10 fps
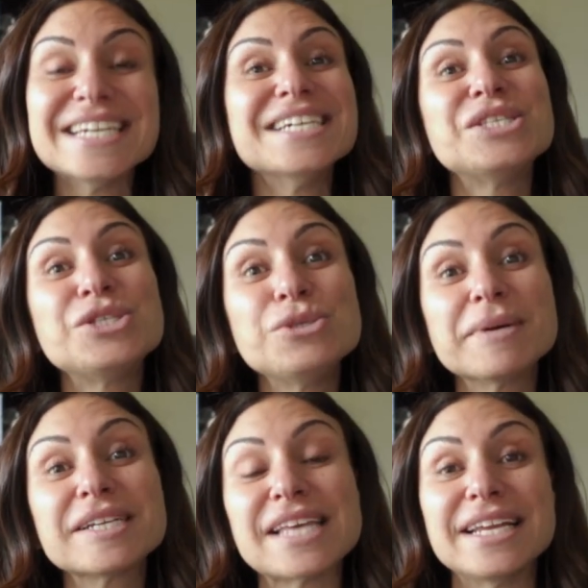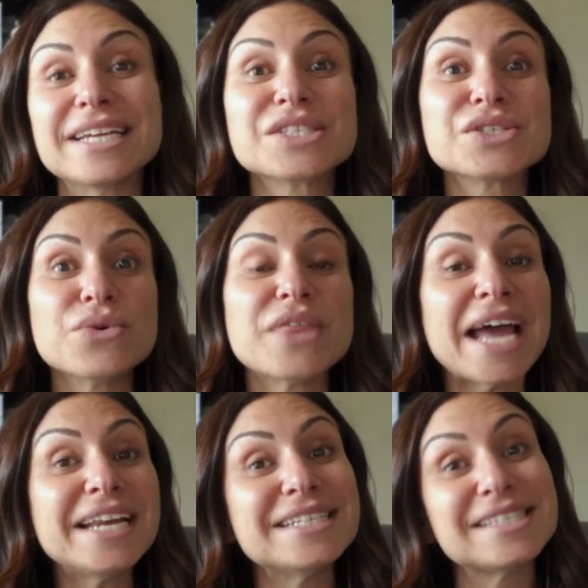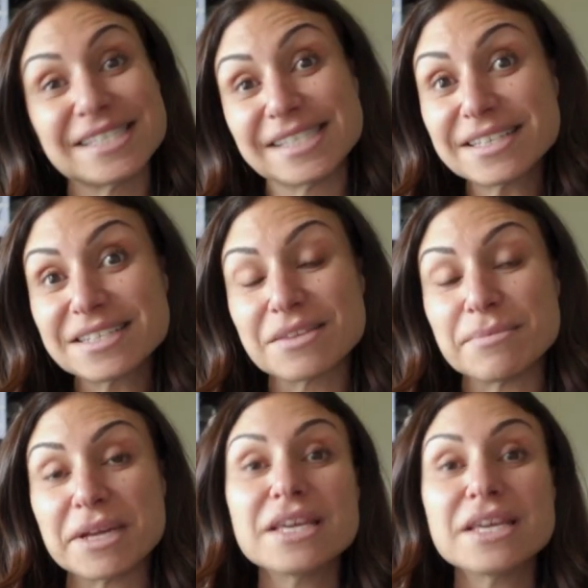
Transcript: Super exciting. So that is the scent of the month.